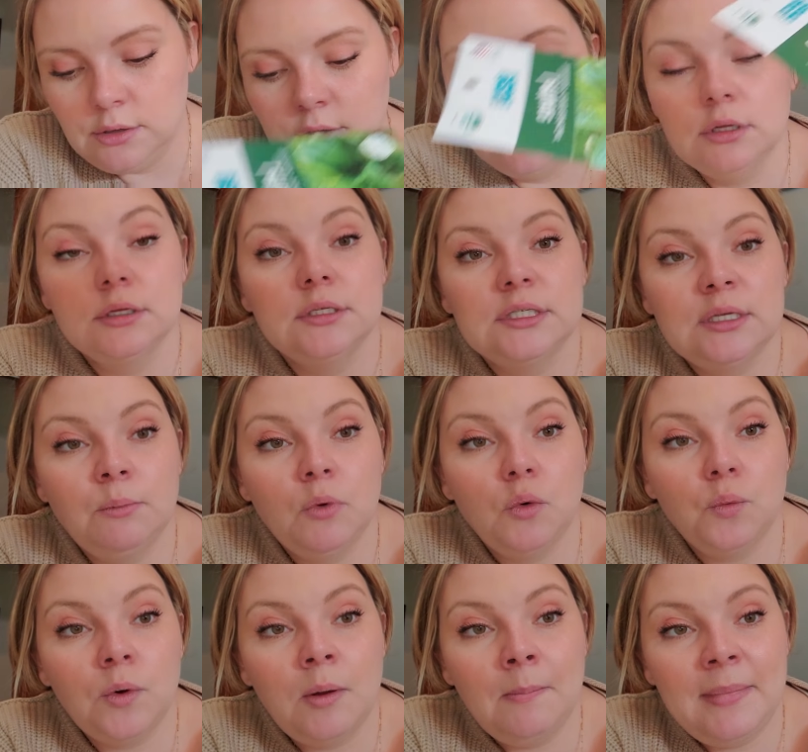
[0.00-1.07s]
some
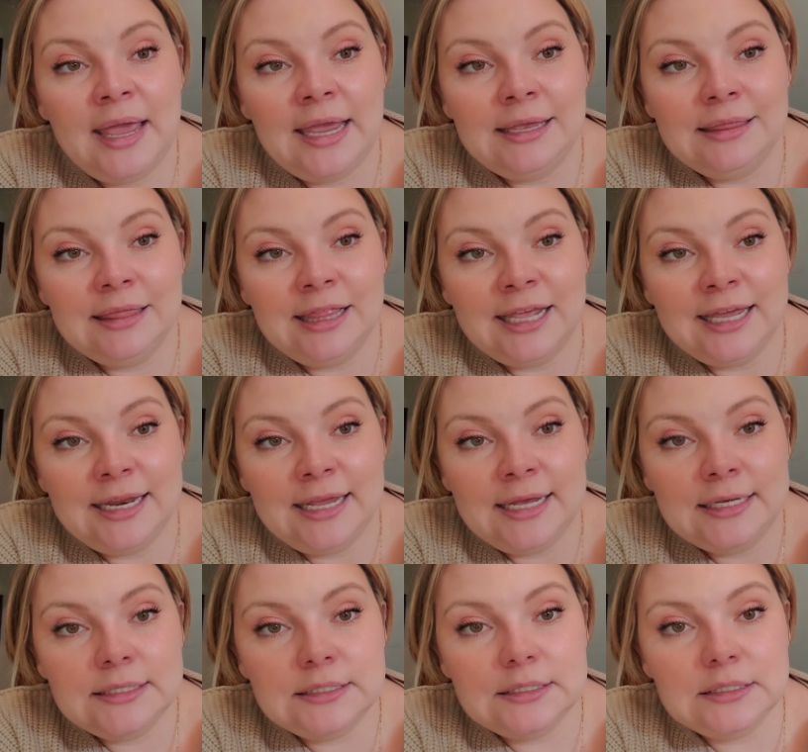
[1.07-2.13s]
romaine
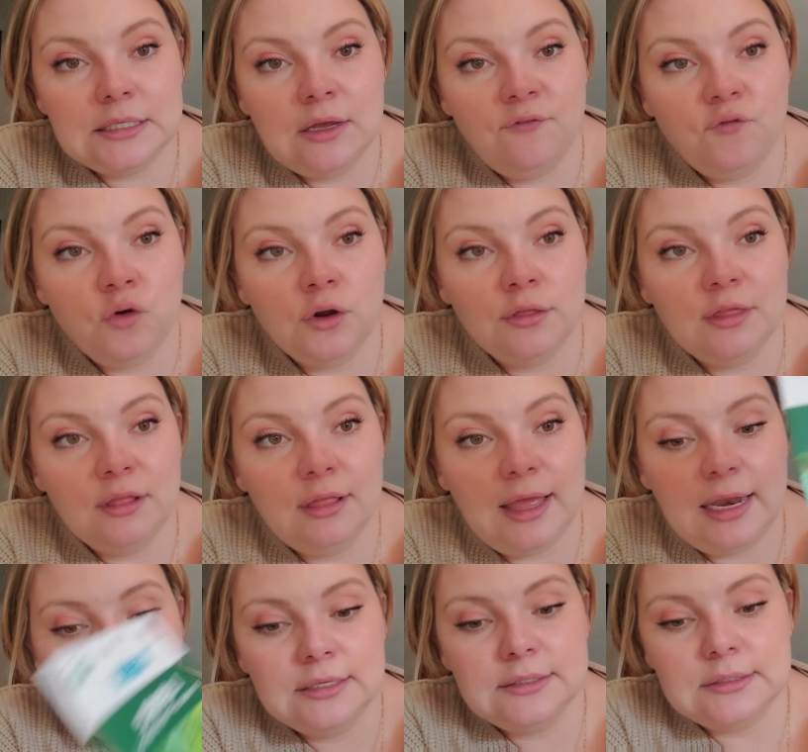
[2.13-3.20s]
lettuce for the
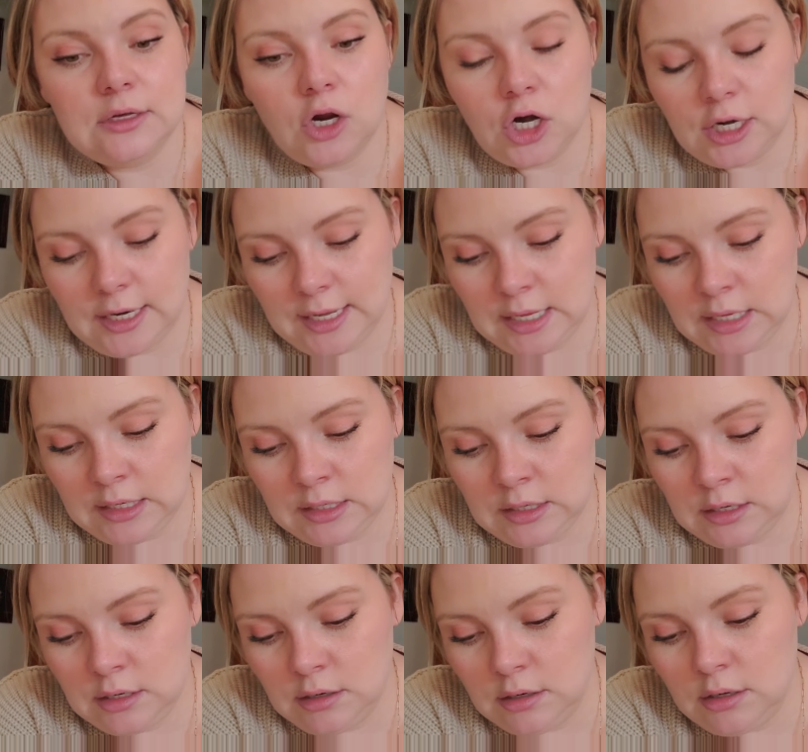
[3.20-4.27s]
lettuce
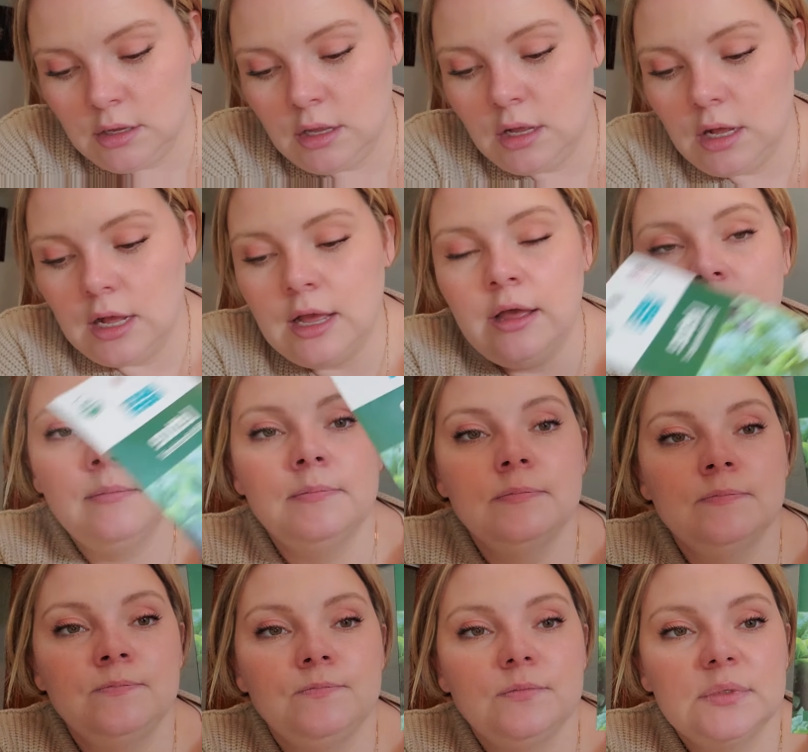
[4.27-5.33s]
garden,
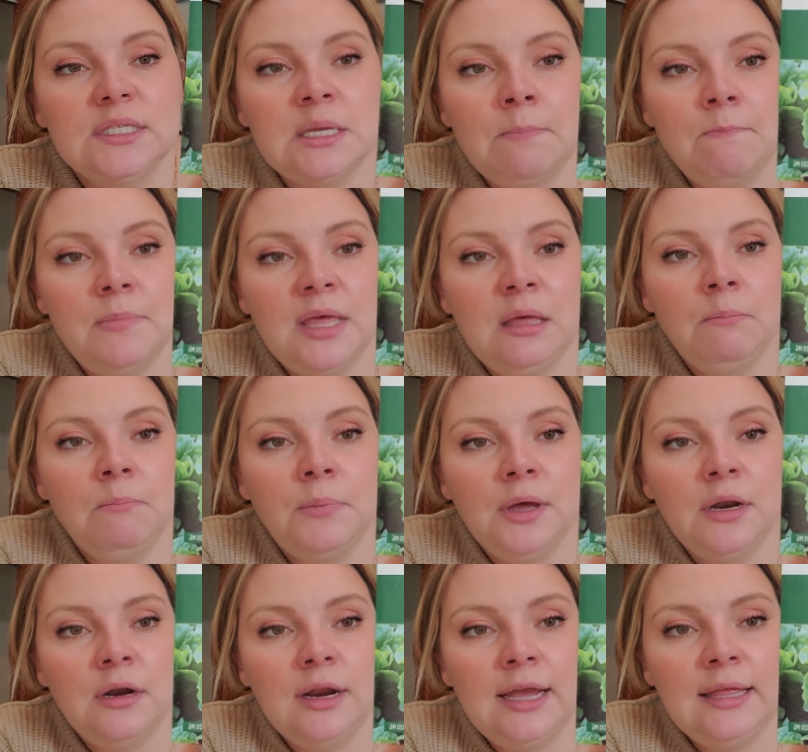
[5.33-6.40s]
some Bibb
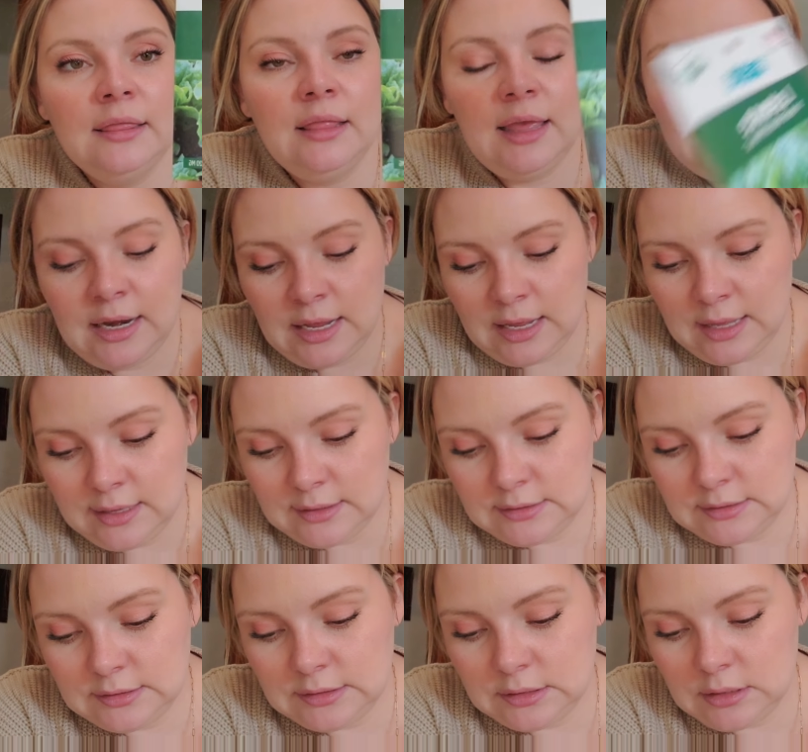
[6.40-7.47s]
Butterhead
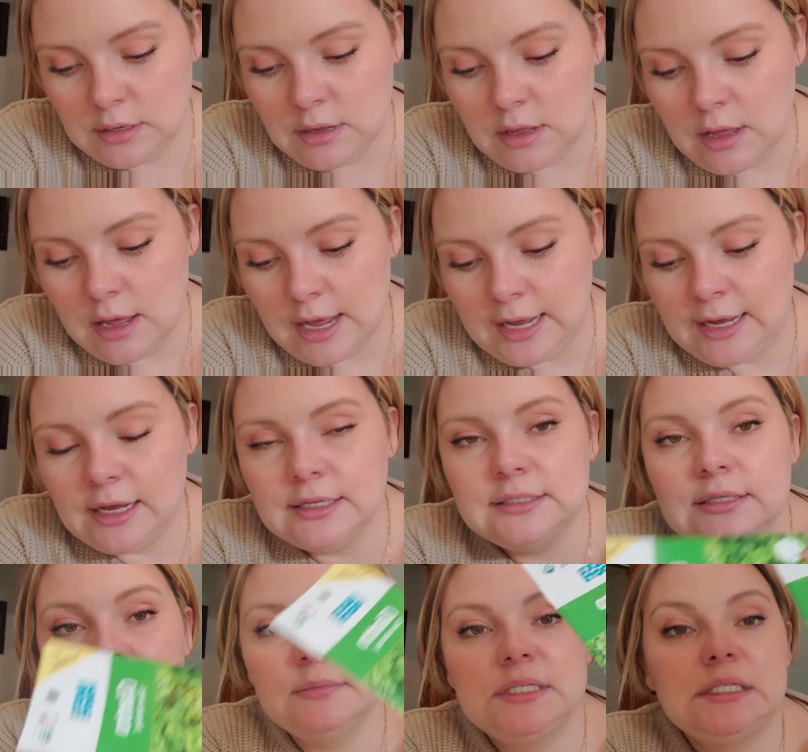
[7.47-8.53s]
lettuce. I got
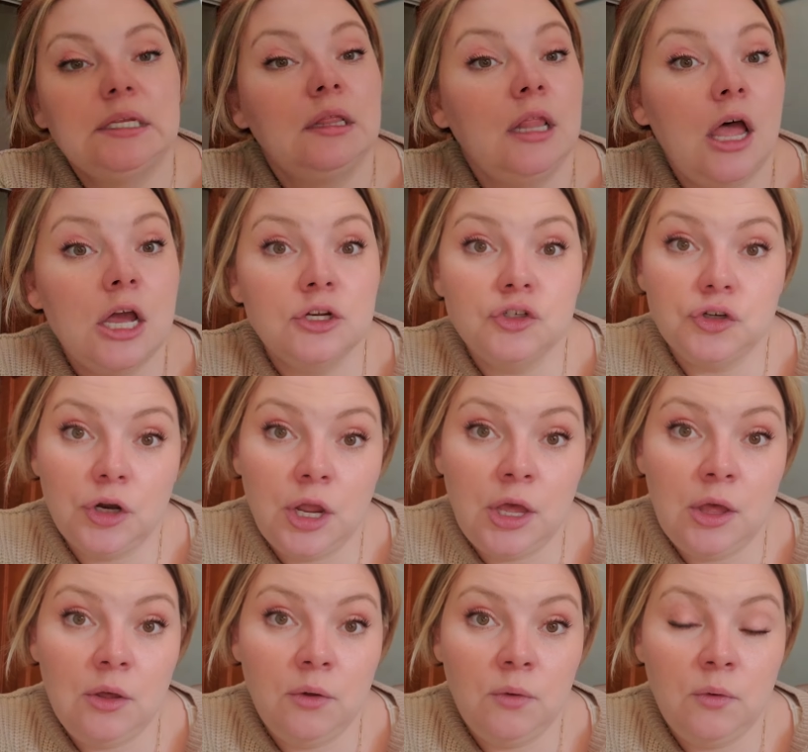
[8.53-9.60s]
some
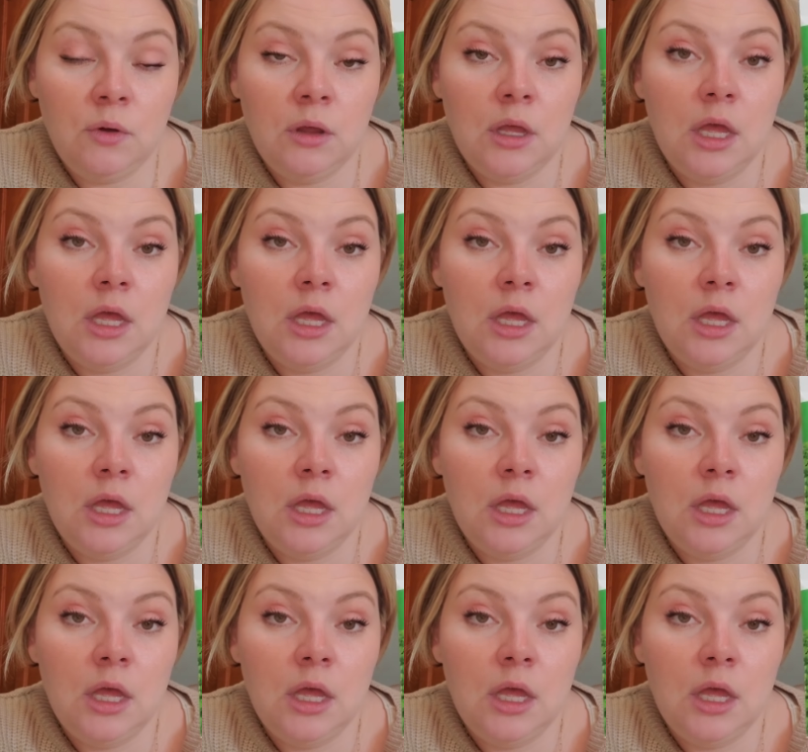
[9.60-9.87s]
cilantro